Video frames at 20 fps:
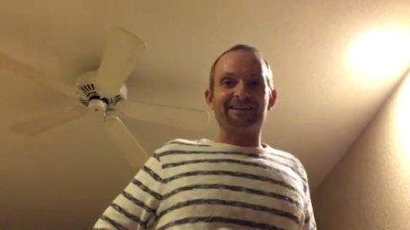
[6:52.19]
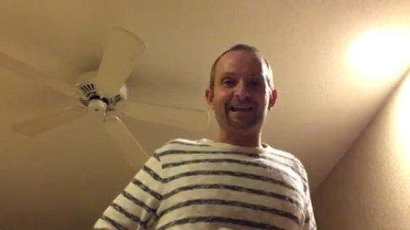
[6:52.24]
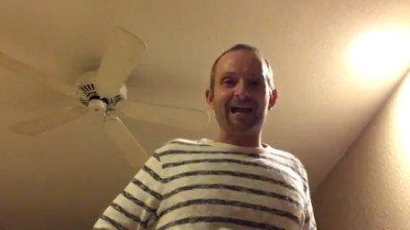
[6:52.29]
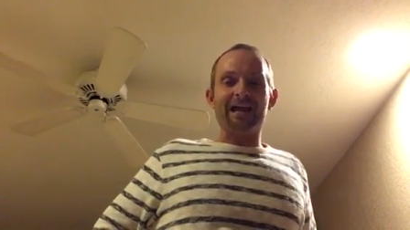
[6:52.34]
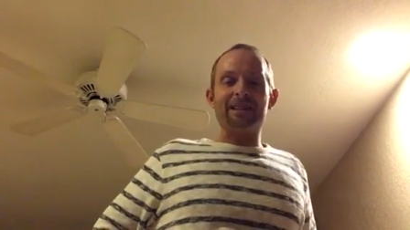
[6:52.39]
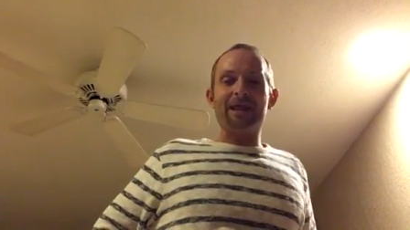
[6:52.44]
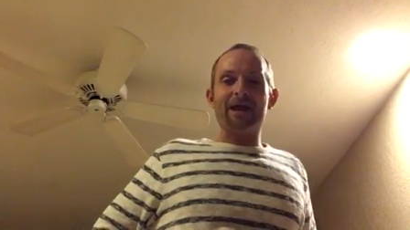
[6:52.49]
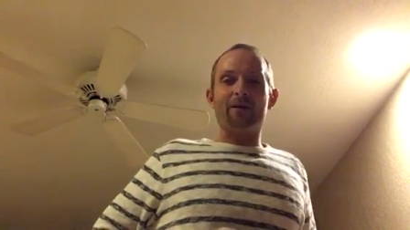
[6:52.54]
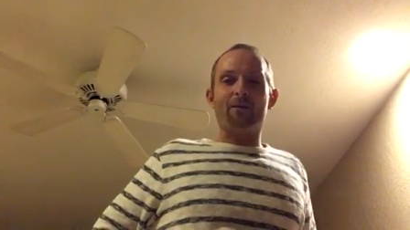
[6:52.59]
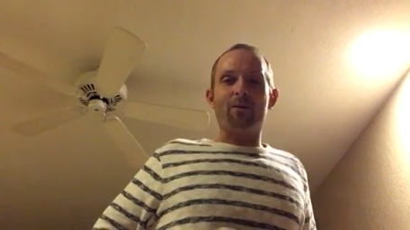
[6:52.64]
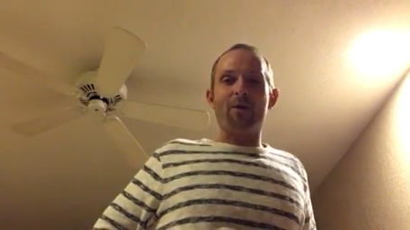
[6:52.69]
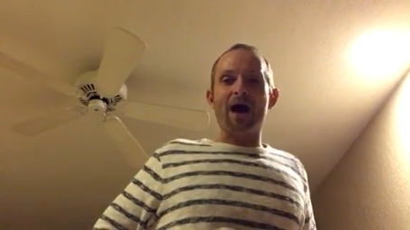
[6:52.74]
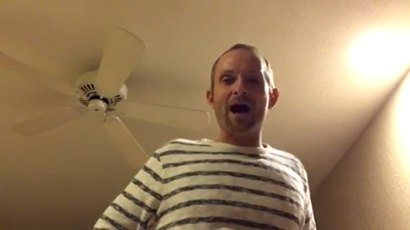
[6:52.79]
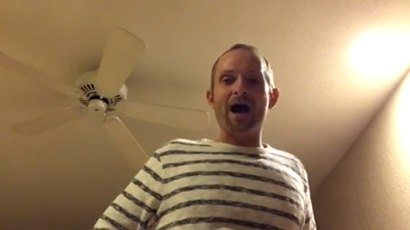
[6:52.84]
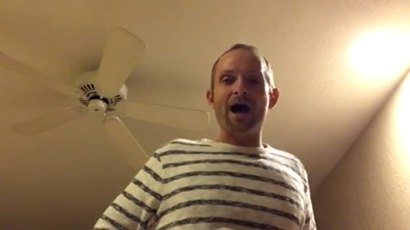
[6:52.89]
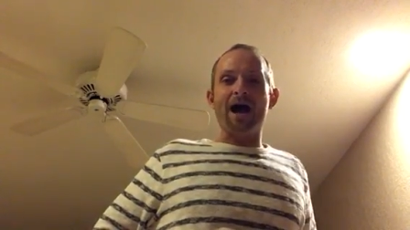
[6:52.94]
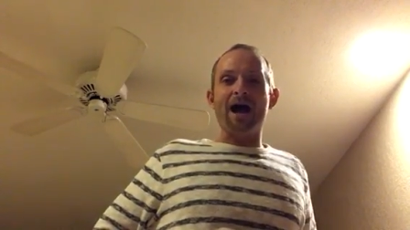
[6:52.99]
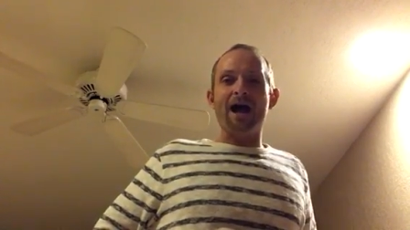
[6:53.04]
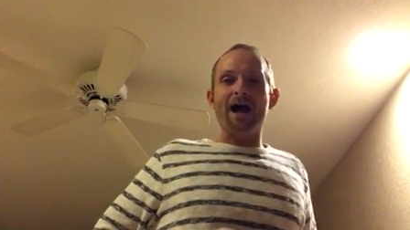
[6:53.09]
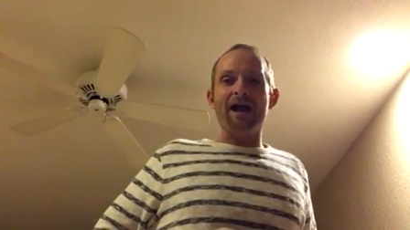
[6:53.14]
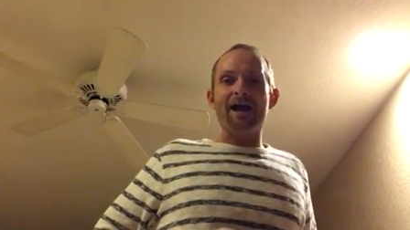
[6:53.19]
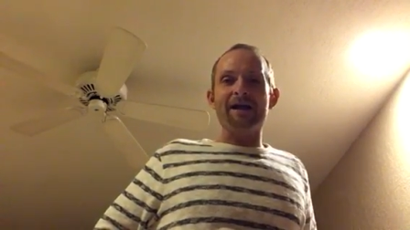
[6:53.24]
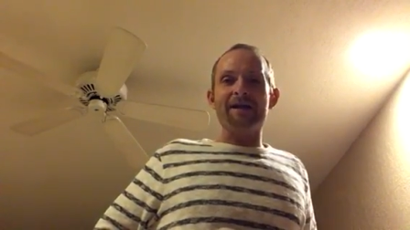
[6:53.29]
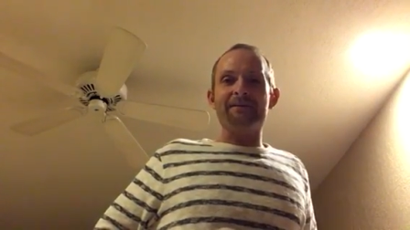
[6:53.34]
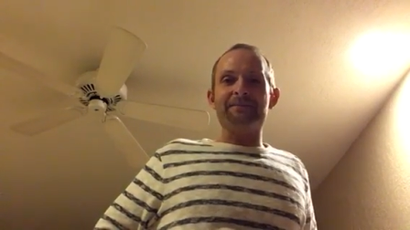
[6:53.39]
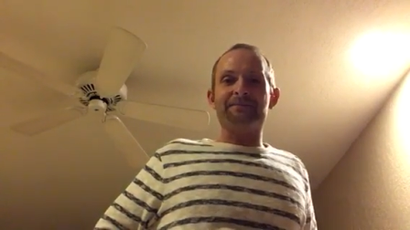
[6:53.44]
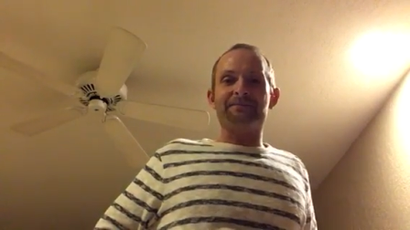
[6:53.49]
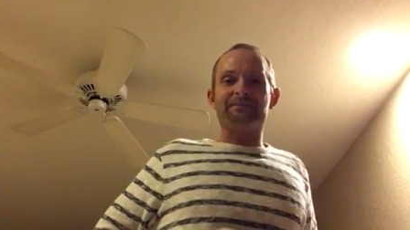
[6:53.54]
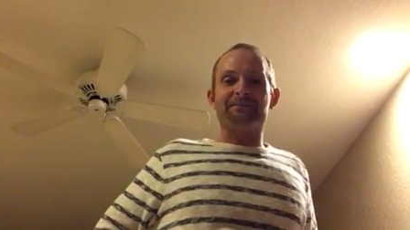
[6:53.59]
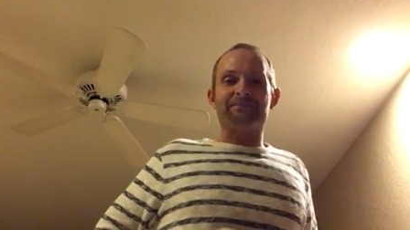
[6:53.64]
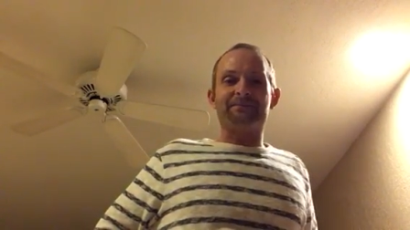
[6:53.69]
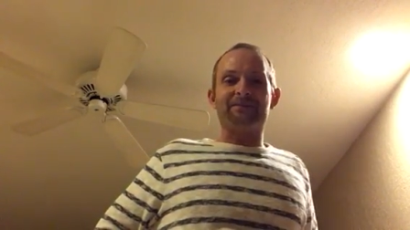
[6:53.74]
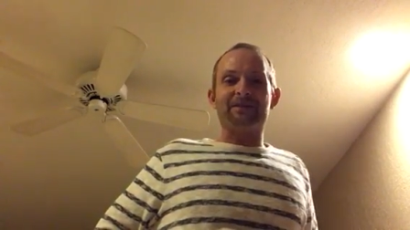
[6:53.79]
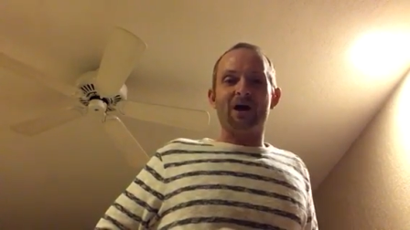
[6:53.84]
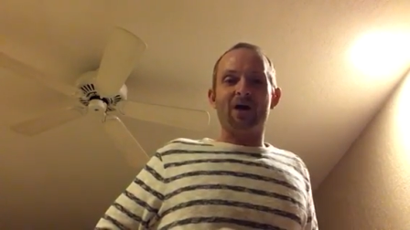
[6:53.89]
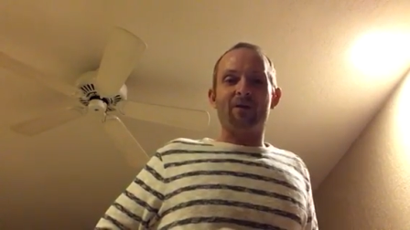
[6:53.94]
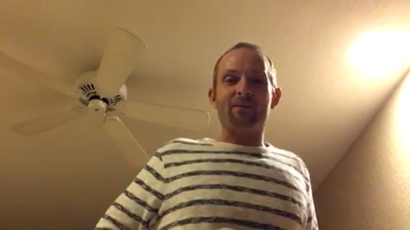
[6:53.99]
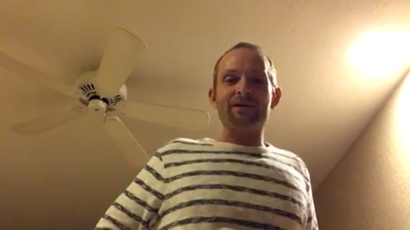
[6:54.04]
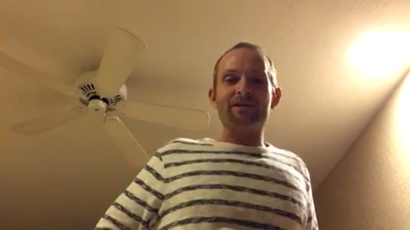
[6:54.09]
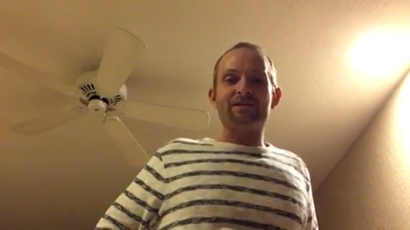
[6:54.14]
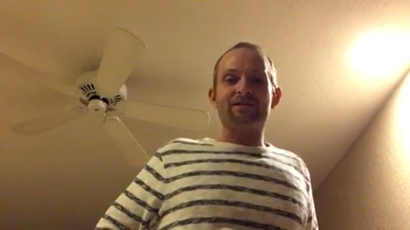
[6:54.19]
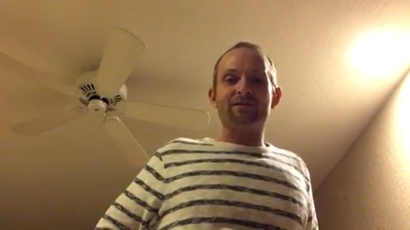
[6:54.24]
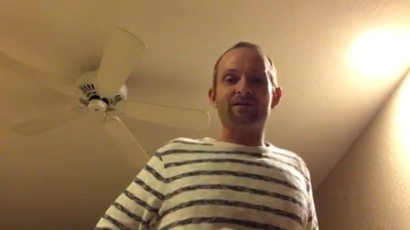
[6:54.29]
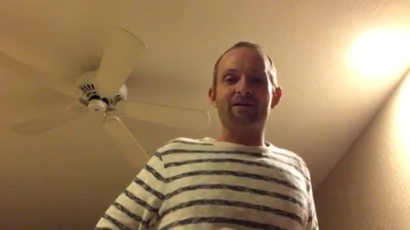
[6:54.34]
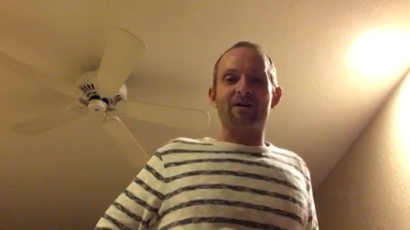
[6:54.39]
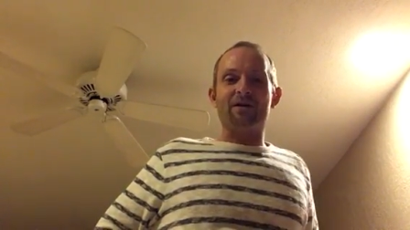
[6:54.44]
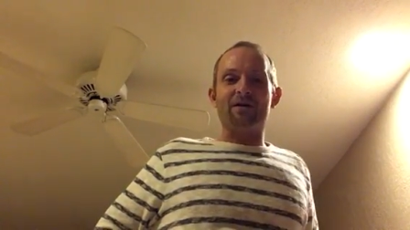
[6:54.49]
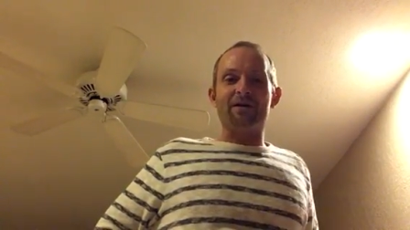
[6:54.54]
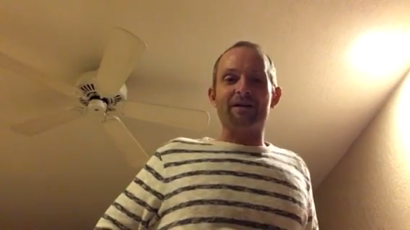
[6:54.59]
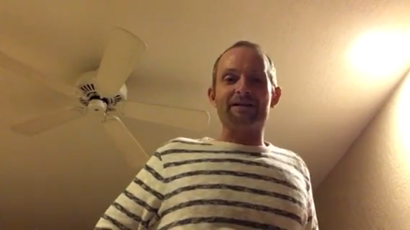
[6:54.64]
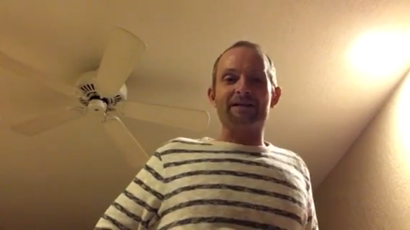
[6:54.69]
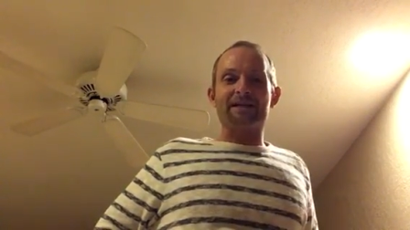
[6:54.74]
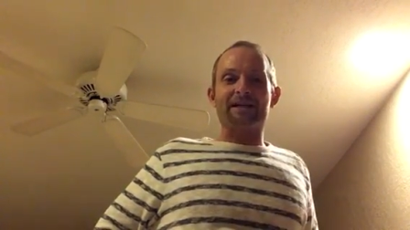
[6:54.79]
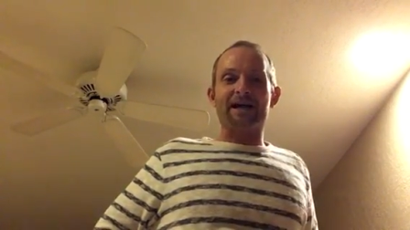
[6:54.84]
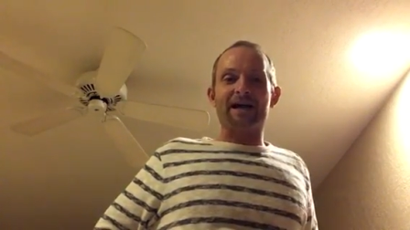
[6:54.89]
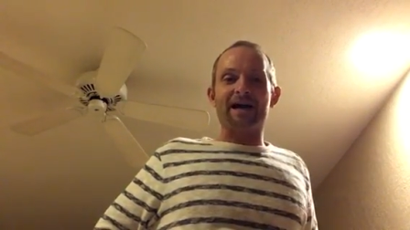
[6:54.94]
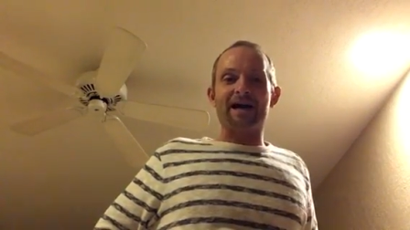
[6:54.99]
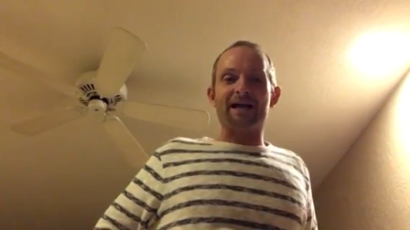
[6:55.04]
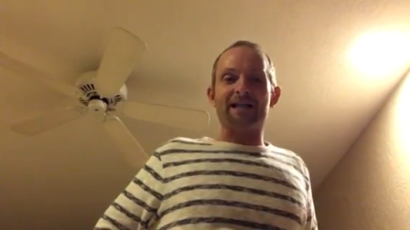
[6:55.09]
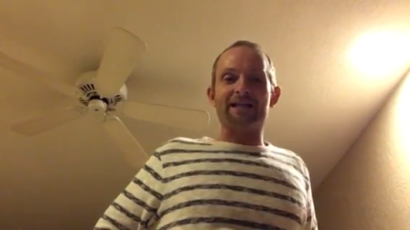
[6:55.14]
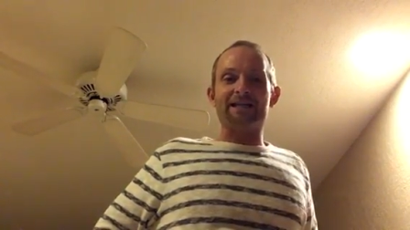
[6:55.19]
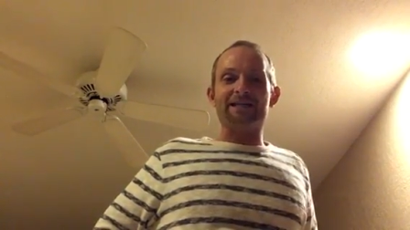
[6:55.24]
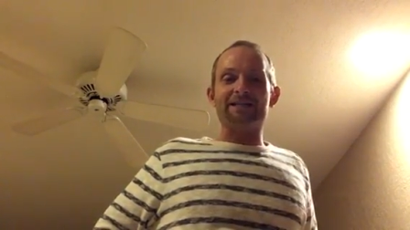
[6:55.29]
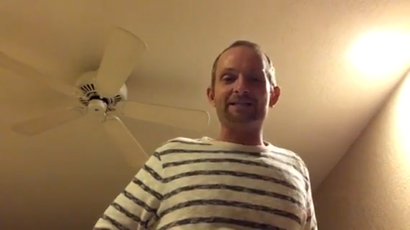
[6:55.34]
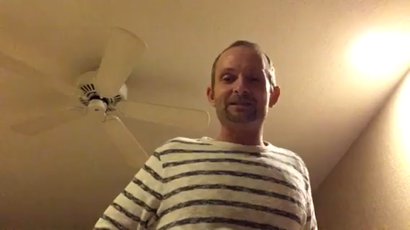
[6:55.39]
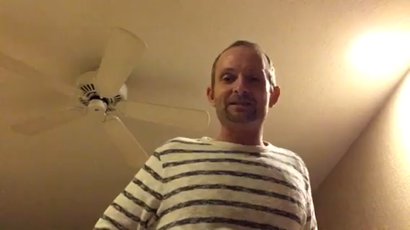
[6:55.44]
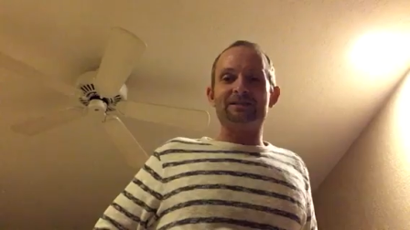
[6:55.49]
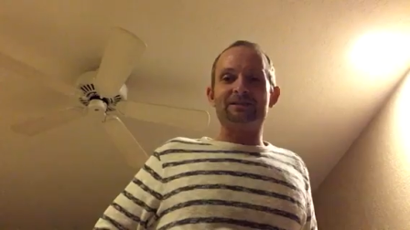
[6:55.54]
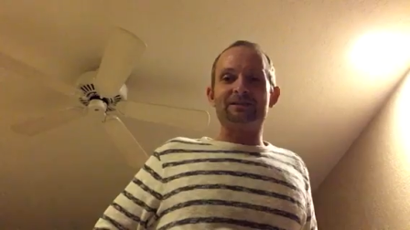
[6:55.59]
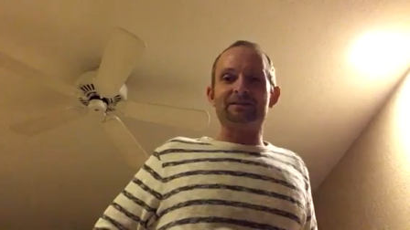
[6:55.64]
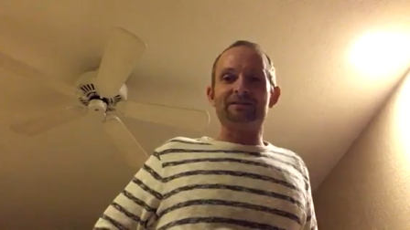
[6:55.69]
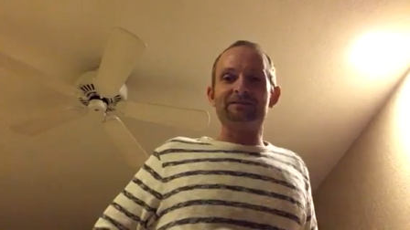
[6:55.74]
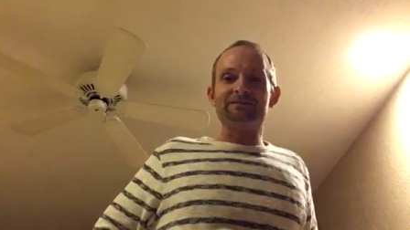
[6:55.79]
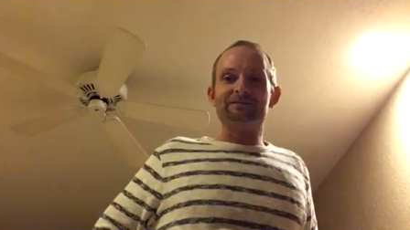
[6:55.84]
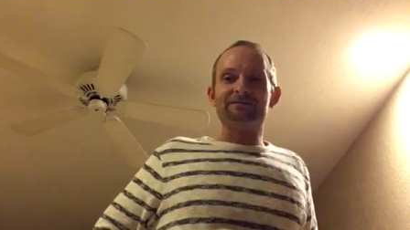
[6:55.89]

And, like, why are we still going to college?